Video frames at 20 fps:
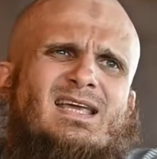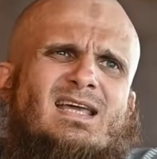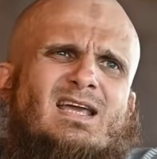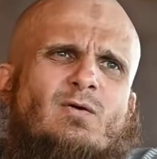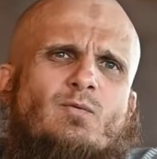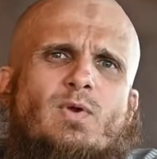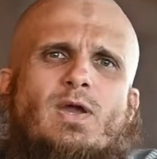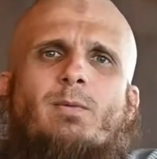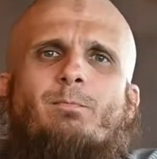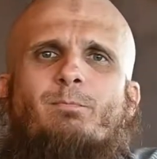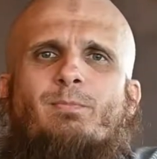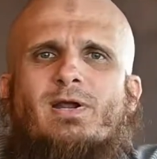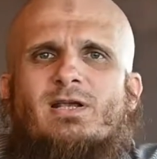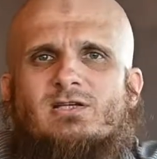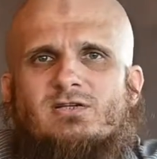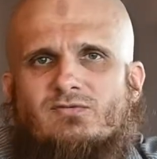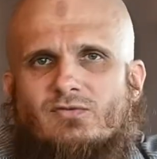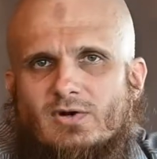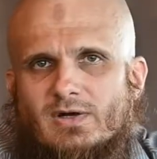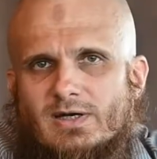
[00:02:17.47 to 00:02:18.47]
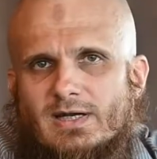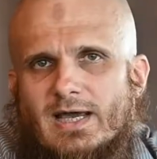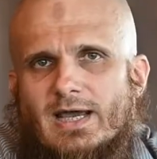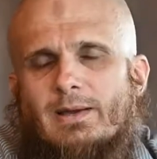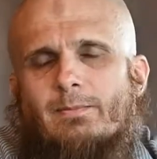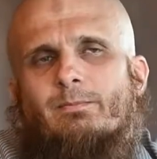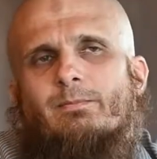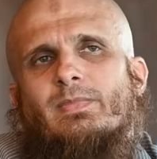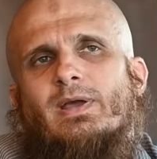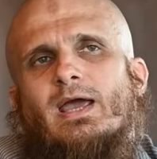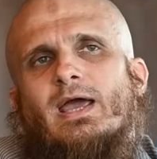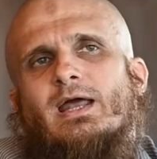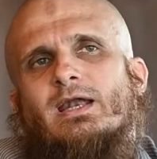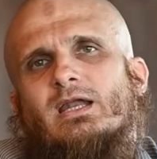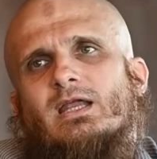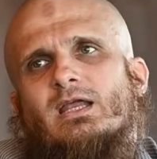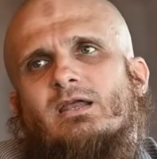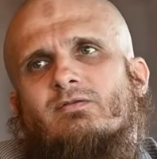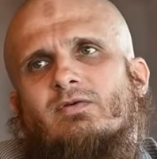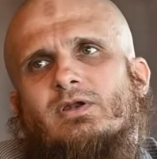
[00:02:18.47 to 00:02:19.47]
we are pressed for time,
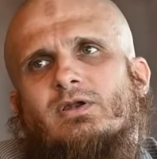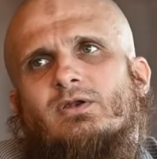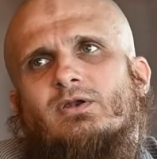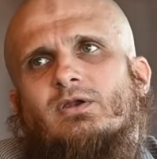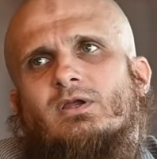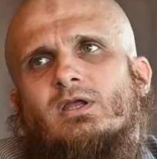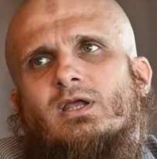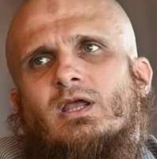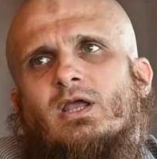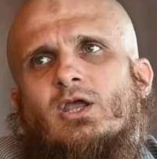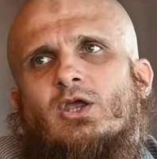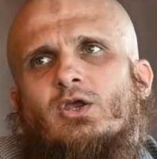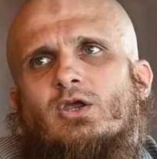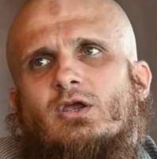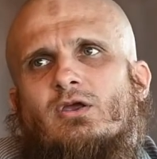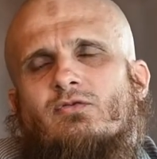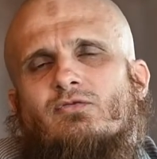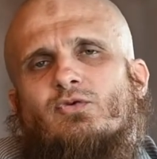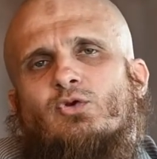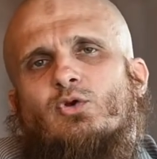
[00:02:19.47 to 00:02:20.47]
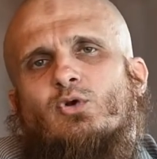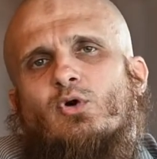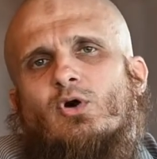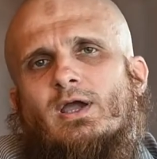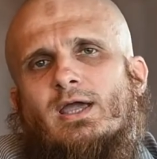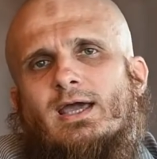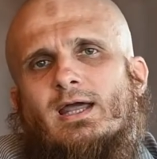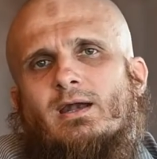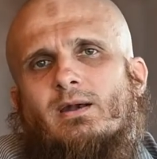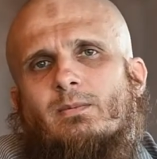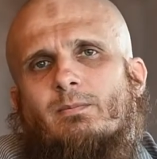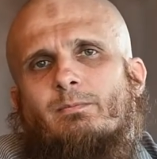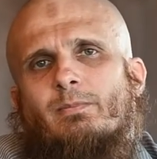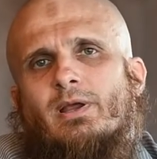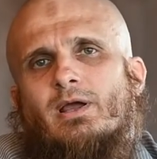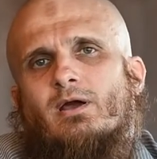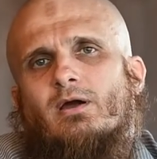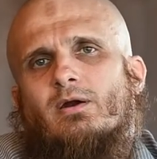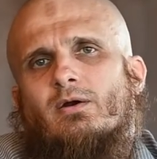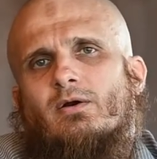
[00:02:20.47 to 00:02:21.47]
and even if you look at
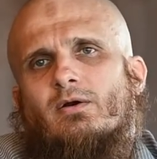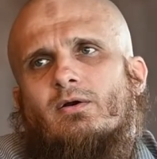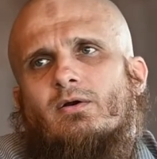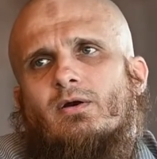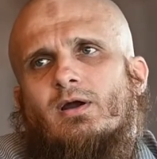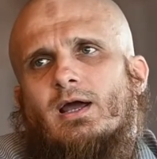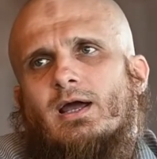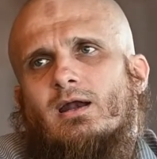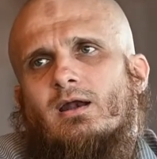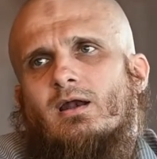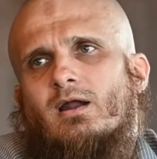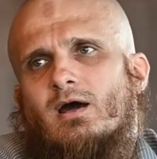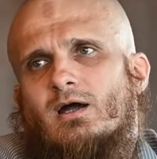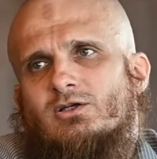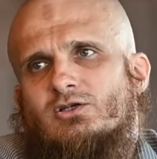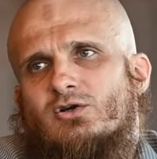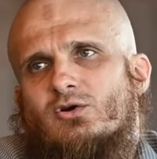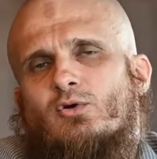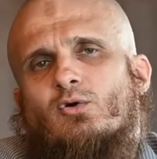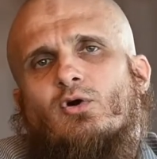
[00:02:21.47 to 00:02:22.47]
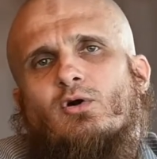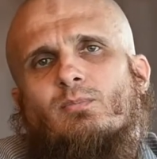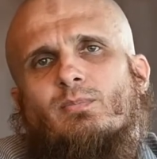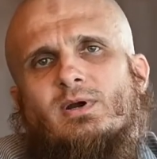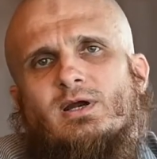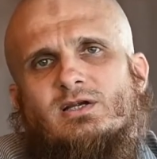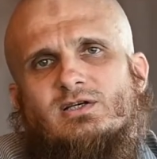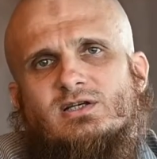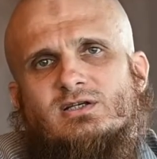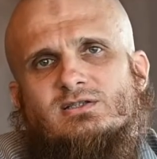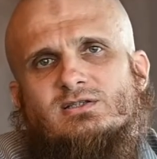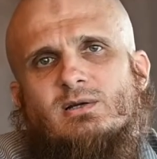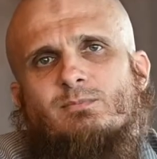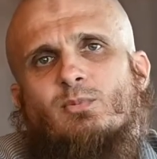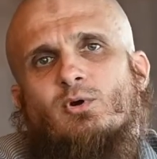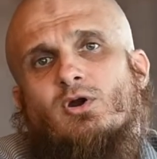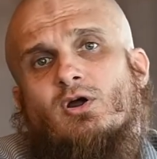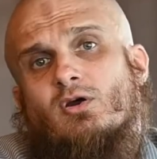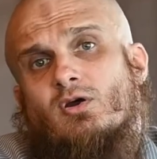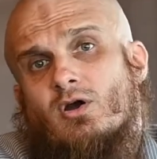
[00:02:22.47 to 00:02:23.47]
bigger and larger corporations that
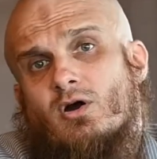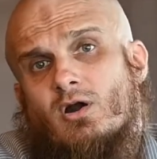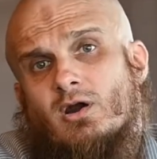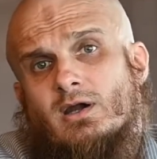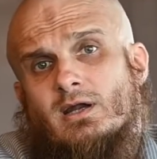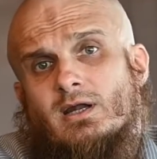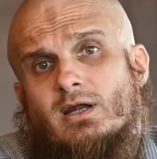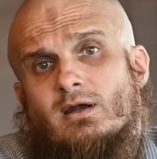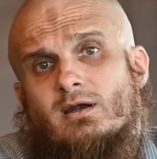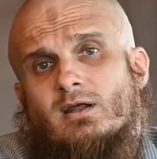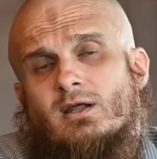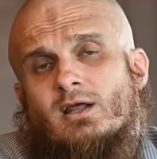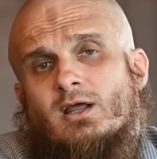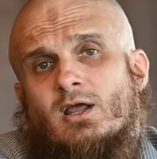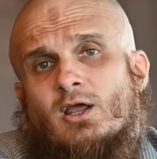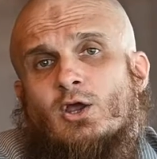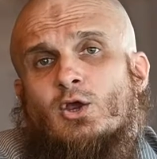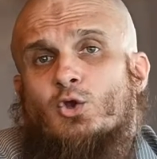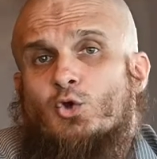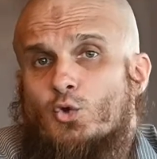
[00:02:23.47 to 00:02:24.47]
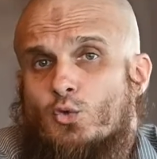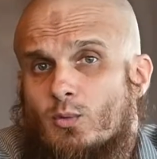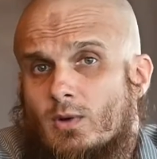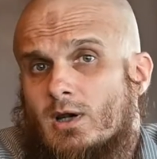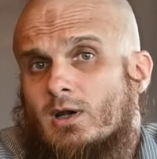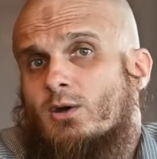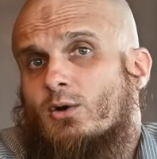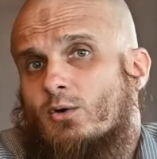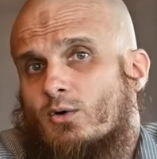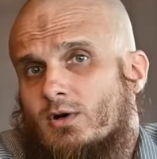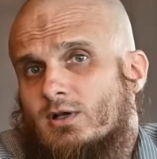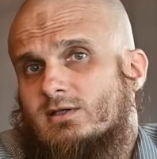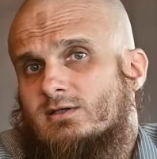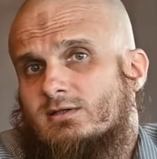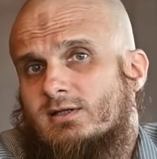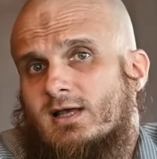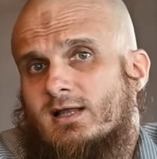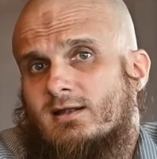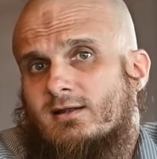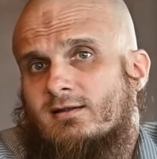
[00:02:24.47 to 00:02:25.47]
put out content, you will notice
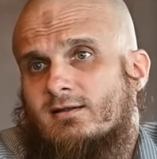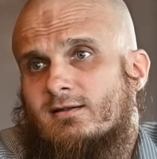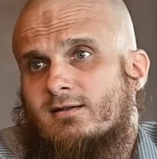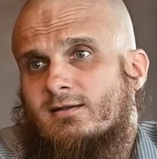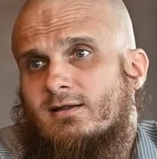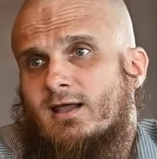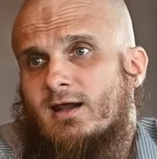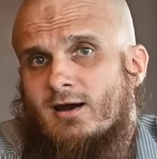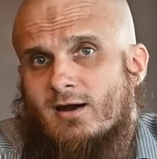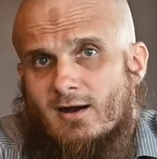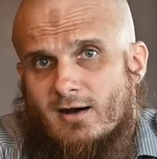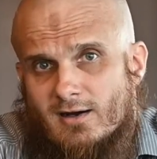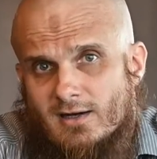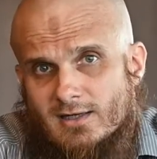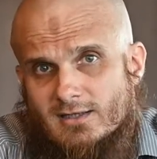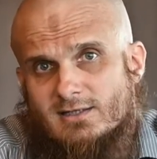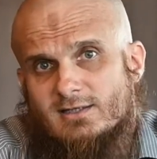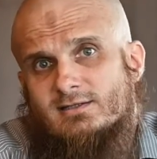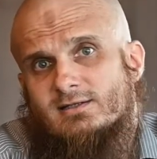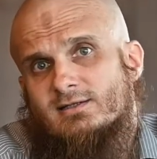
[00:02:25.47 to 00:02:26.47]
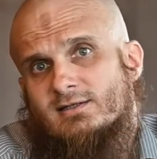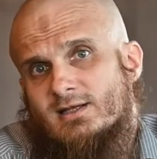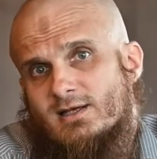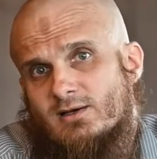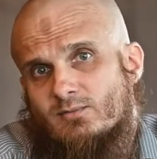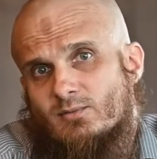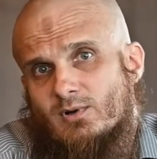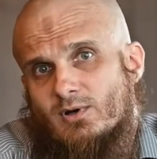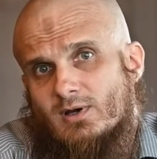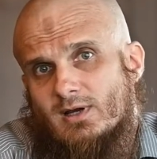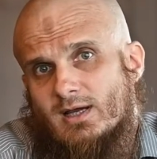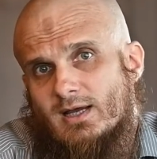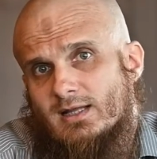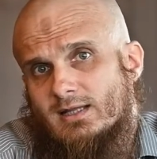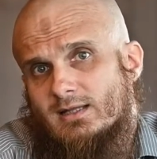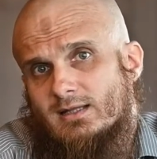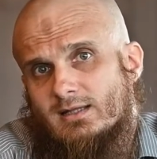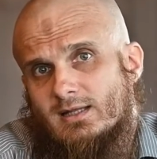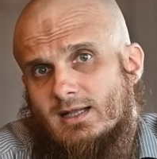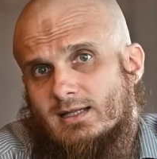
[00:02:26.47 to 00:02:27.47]
that there are glitches in their work,
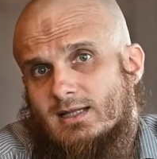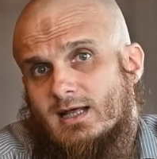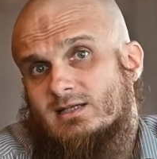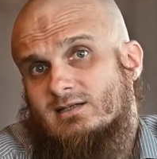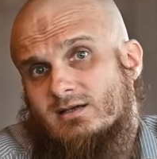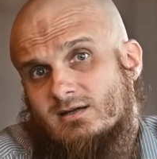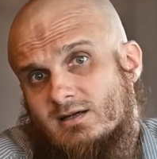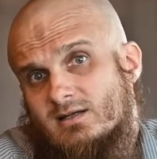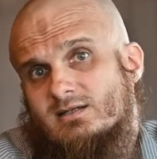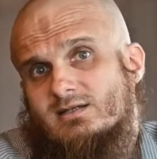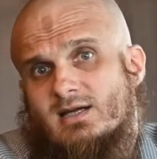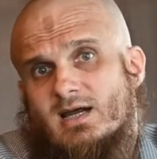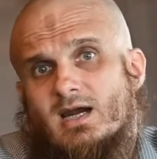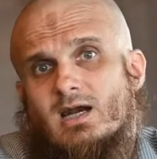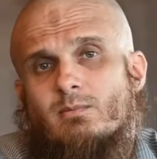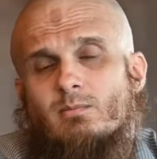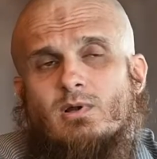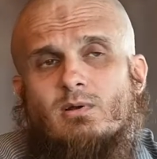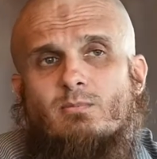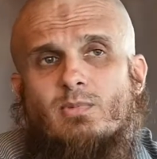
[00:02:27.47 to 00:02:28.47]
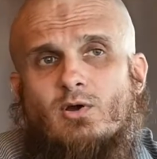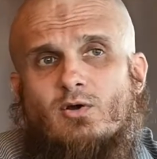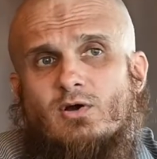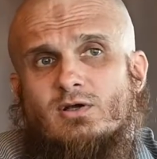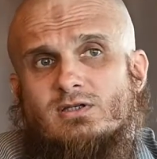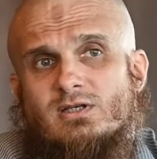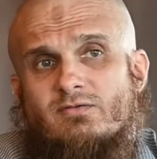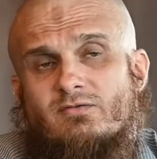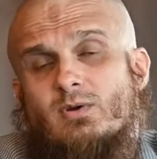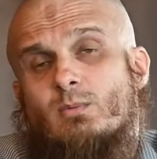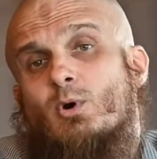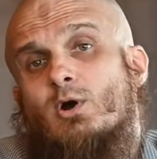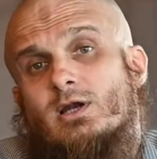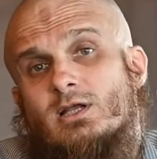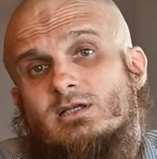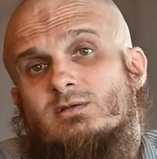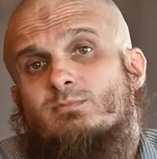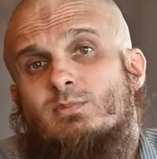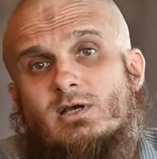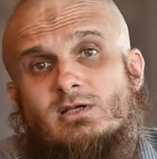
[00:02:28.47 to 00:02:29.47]
and that's understandable because everybody
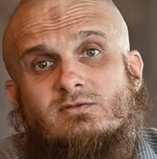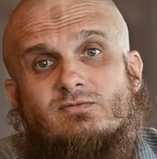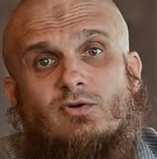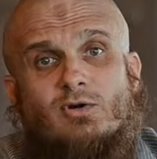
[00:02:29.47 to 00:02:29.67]
is pressed for